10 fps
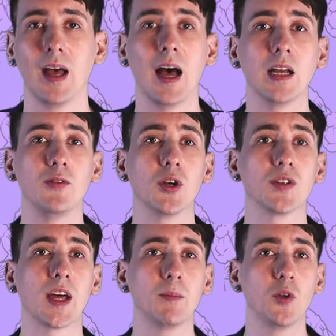And if you're a
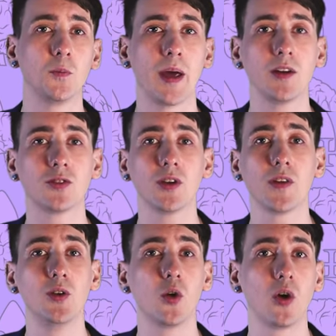PsychBoost patron at
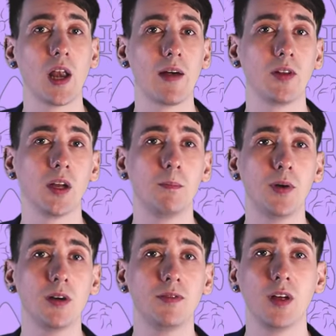the neural level and
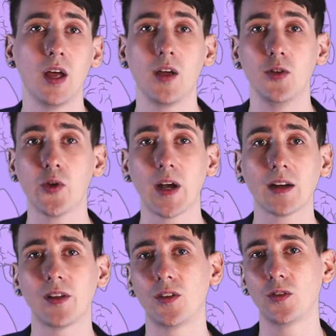above, you can
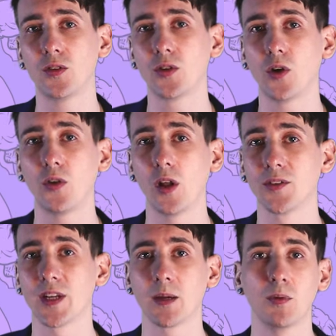access a tutorial on
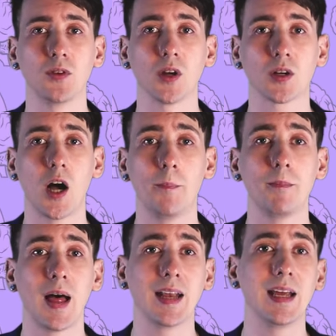psychboost.com,
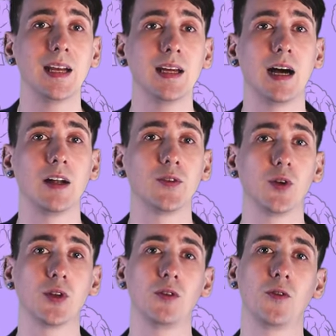and in it, I'll
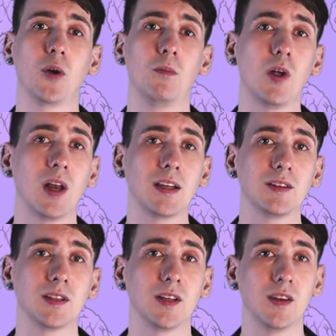talk you through a model
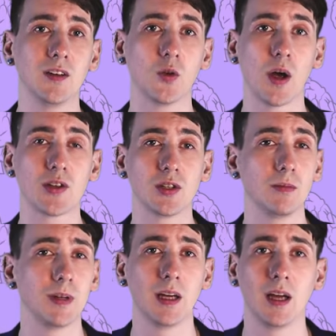answer to this
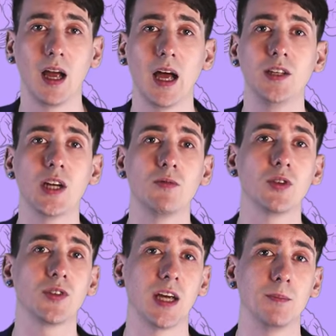question and
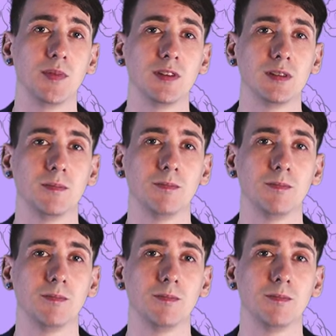general tips.